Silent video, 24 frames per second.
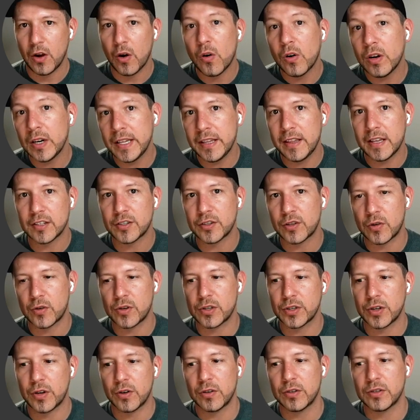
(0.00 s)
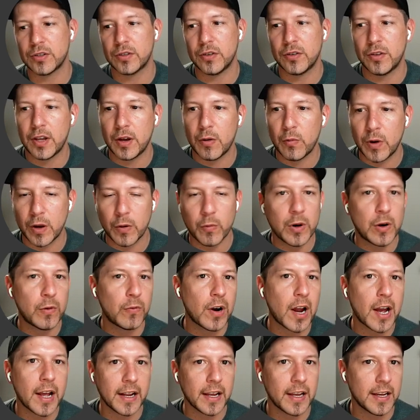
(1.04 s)
only the source code so that when we
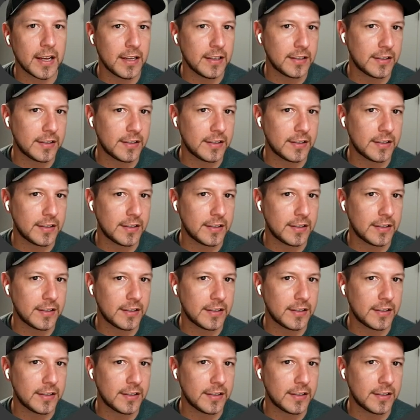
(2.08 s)
run it,